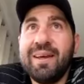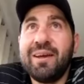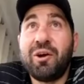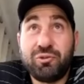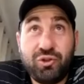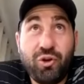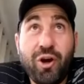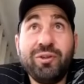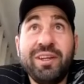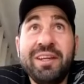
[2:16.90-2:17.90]
I
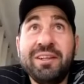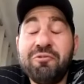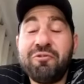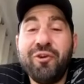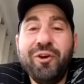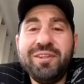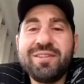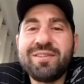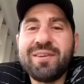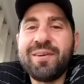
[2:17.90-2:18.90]
trialled in England
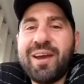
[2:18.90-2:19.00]
first